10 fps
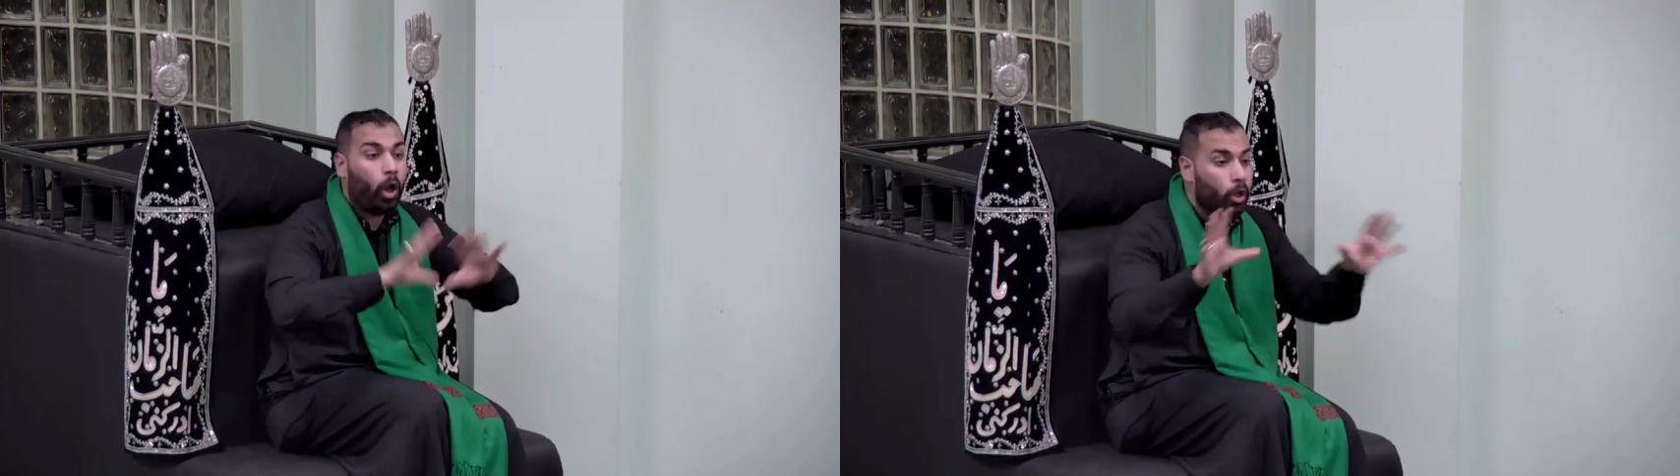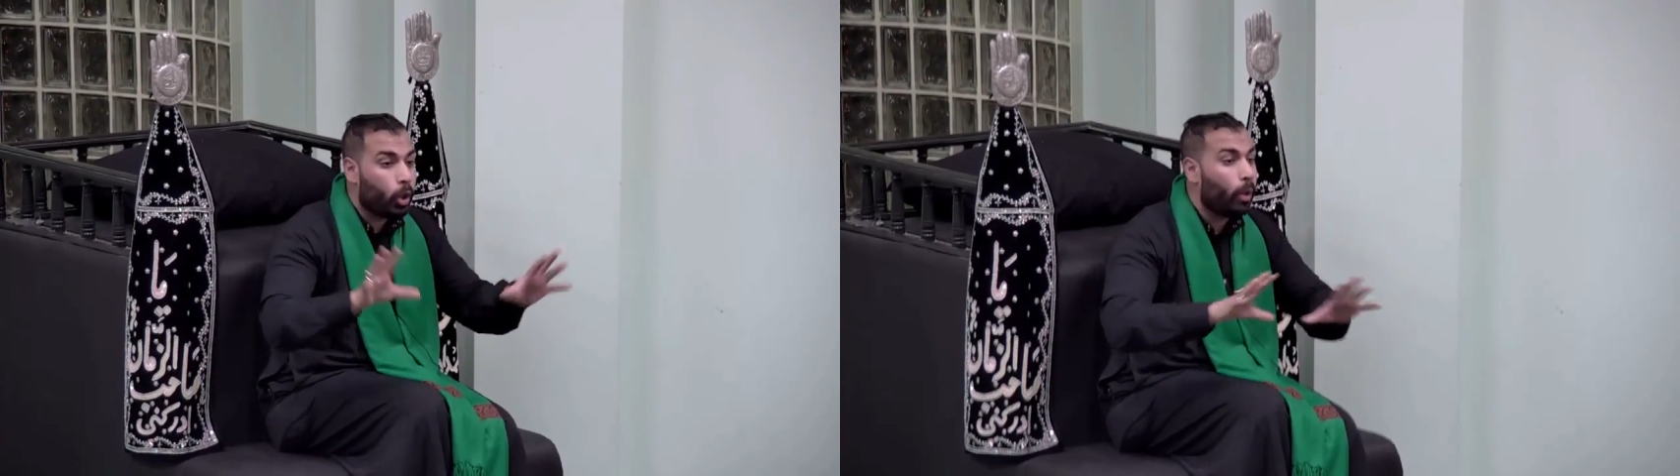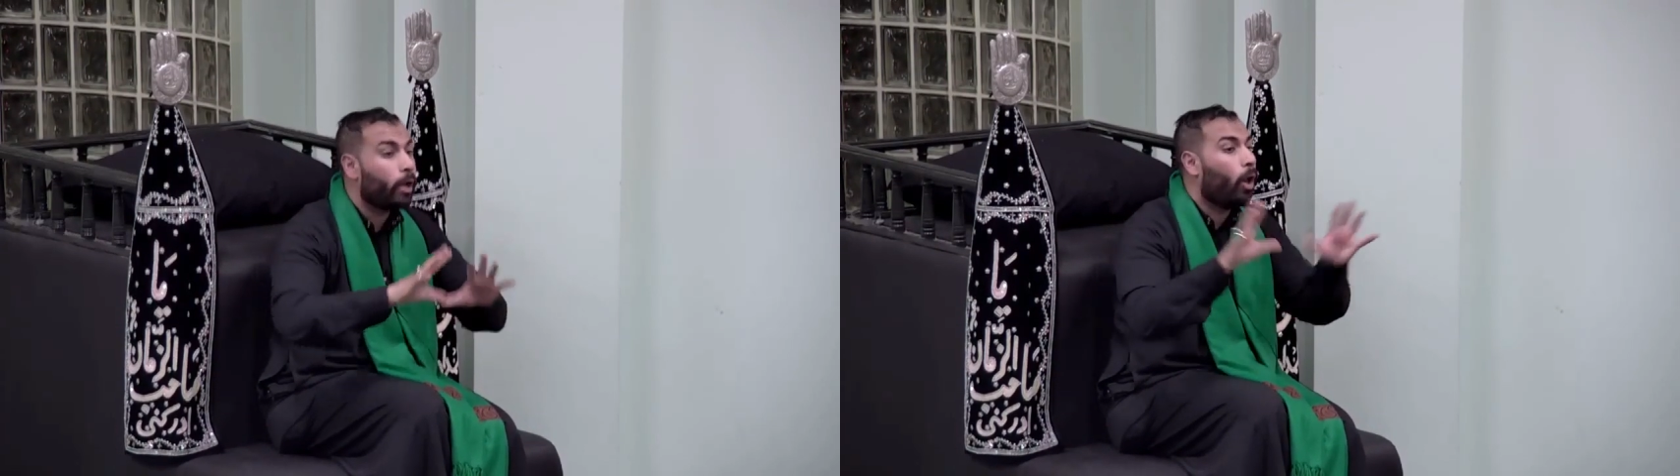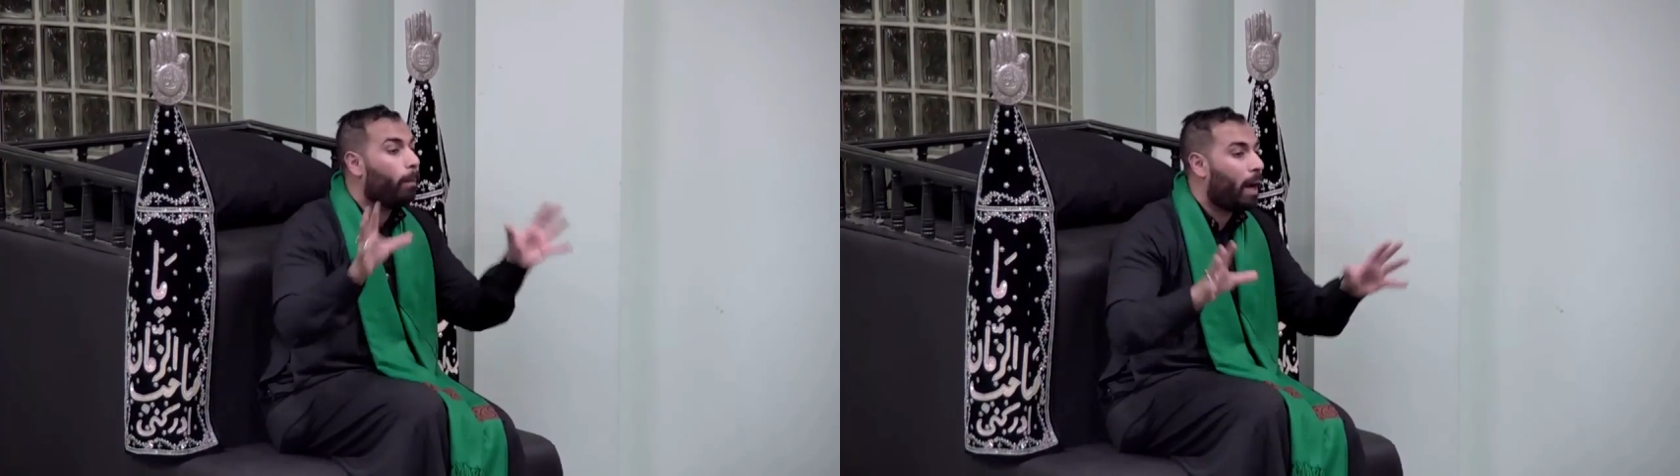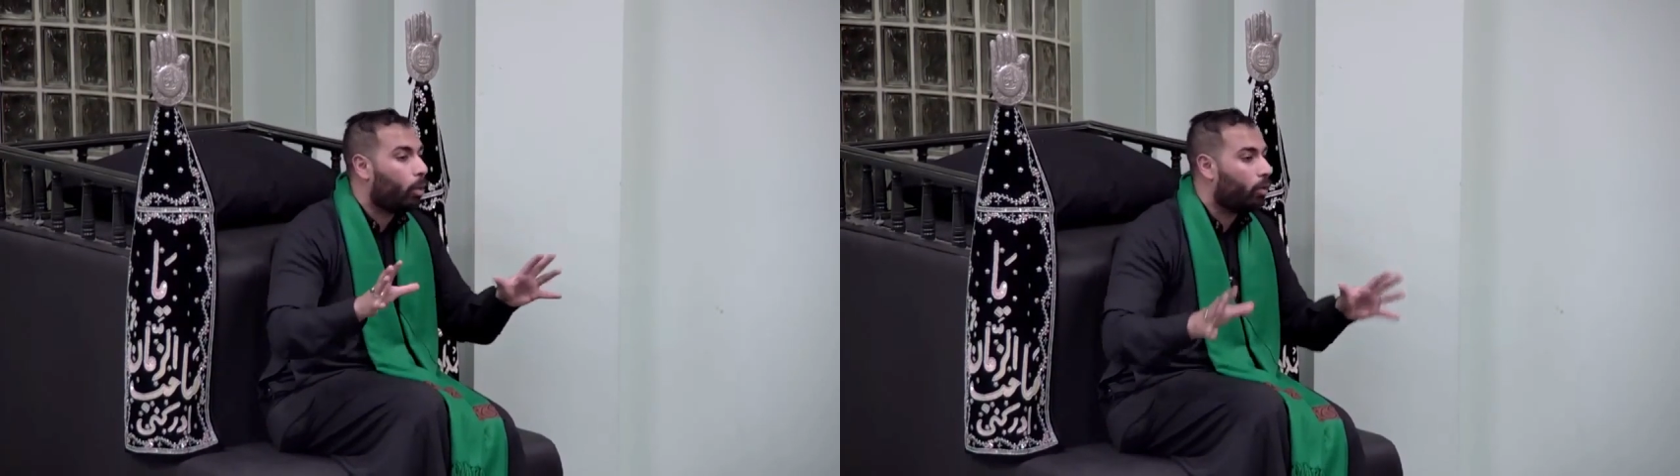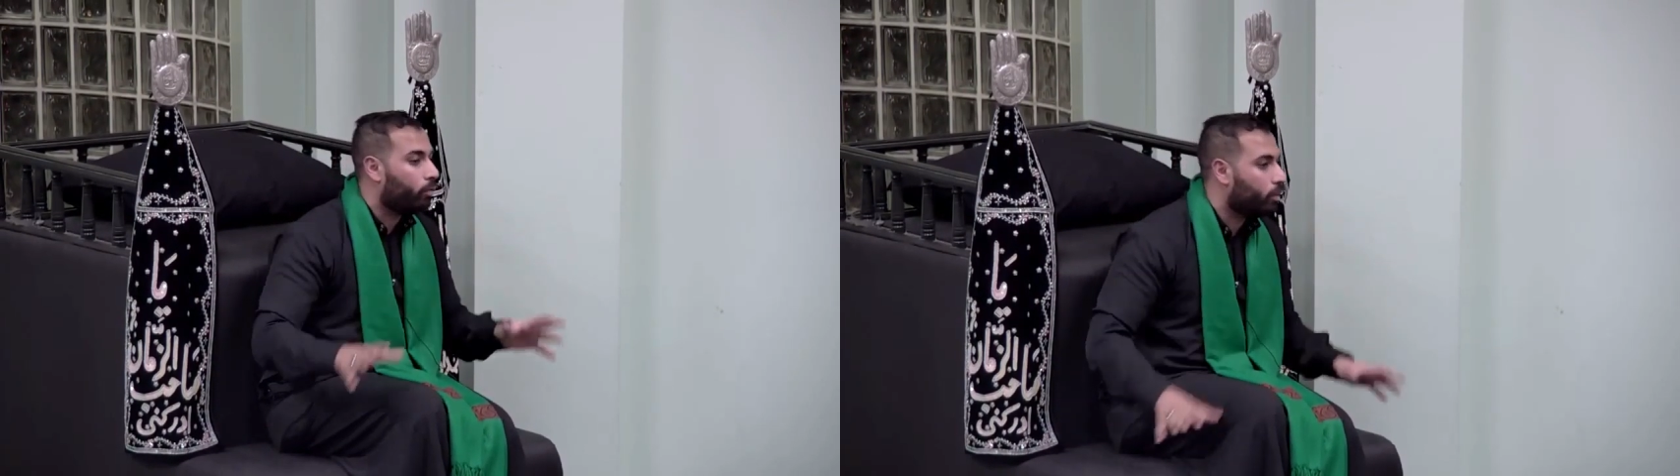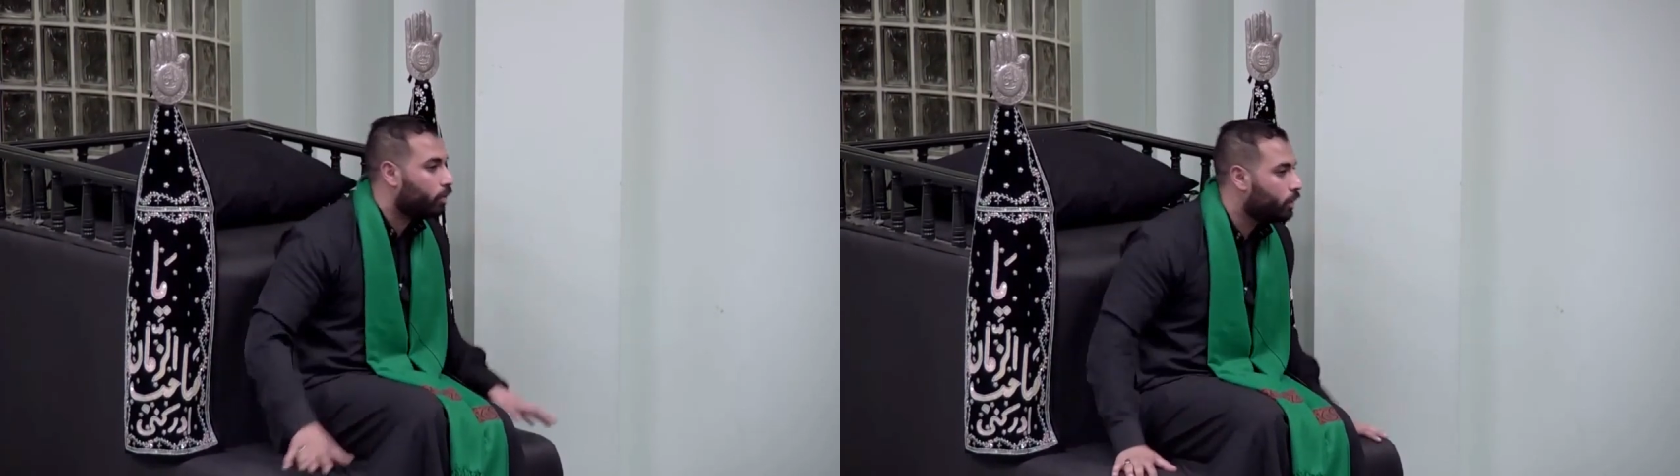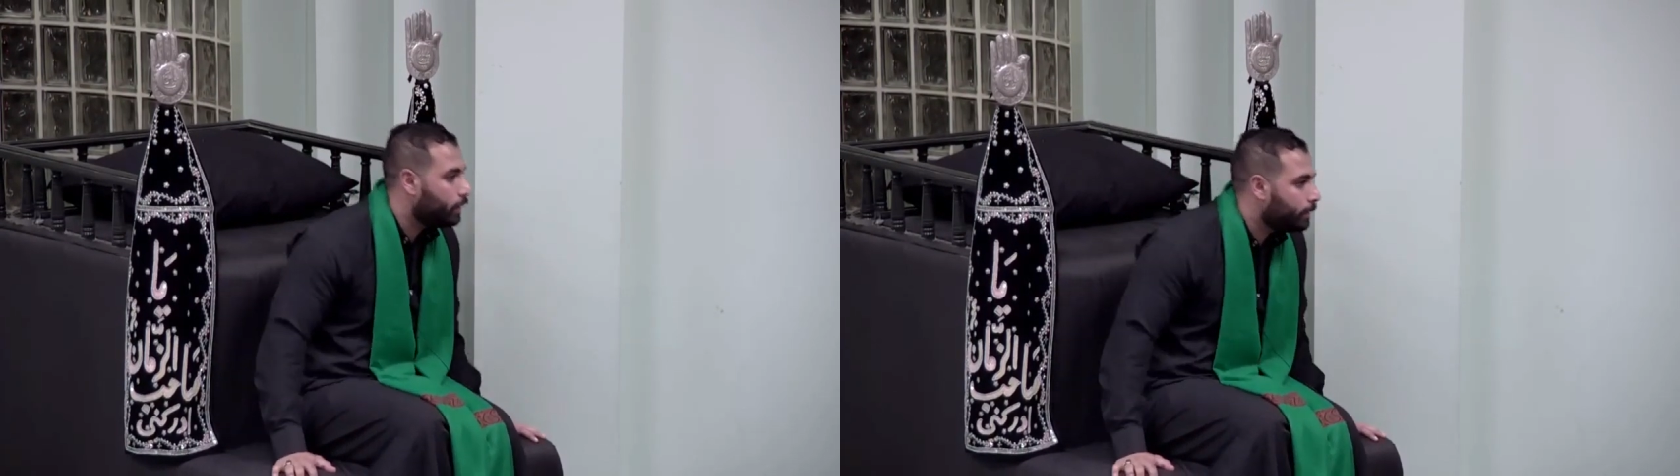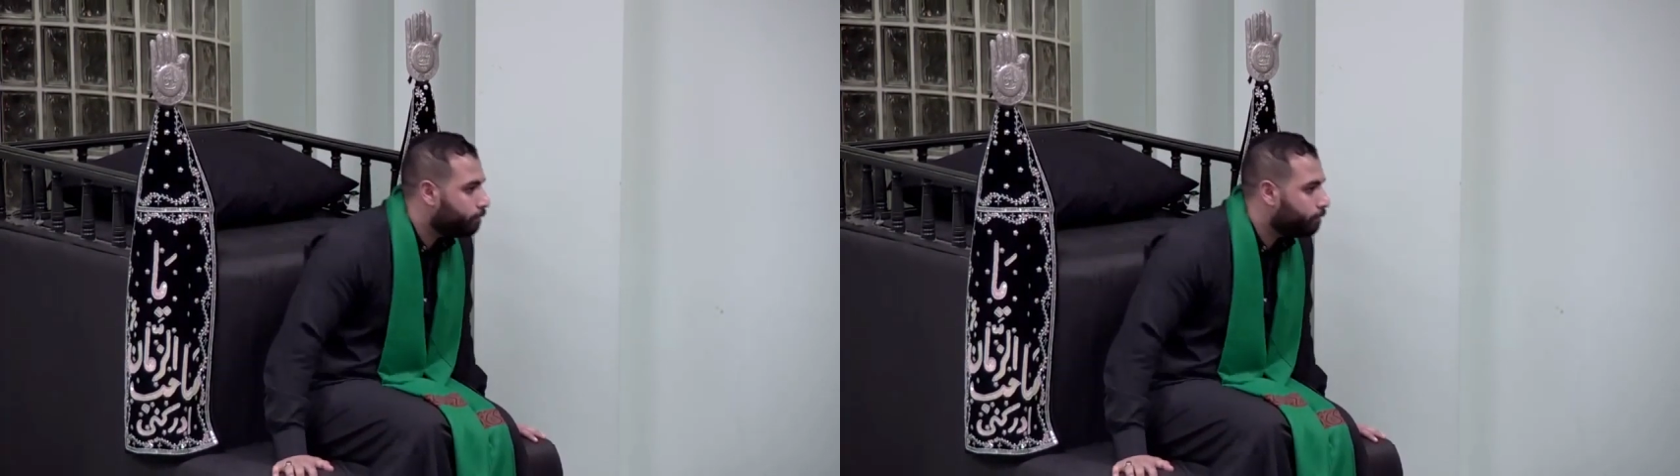all-knowing, all-powerful?